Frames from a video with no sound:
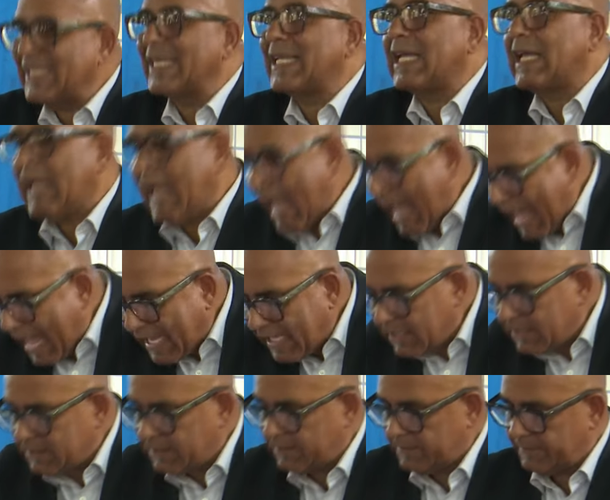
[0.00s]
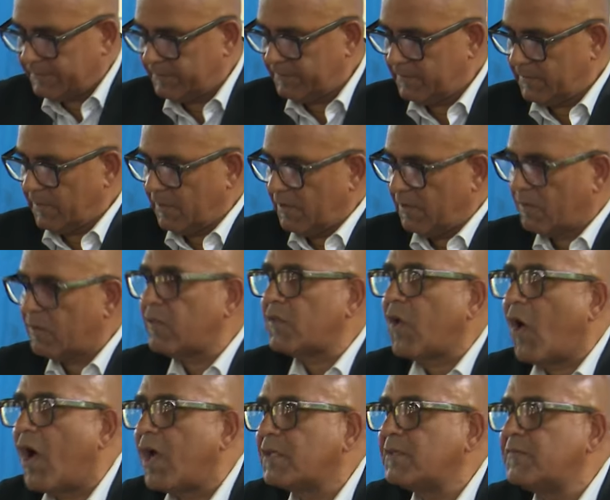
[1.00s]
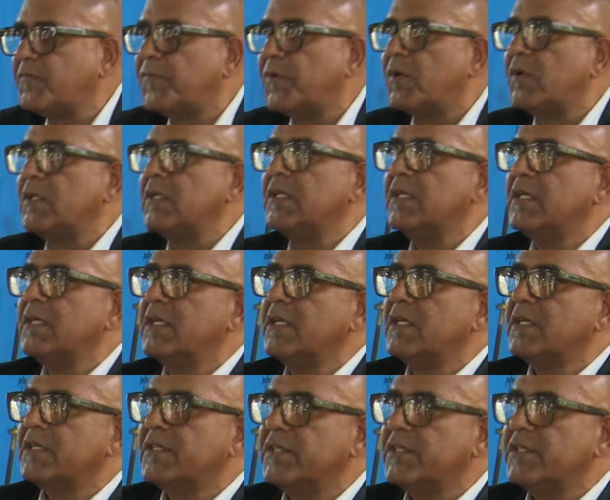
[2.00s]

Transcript: as a kind, thoughtful,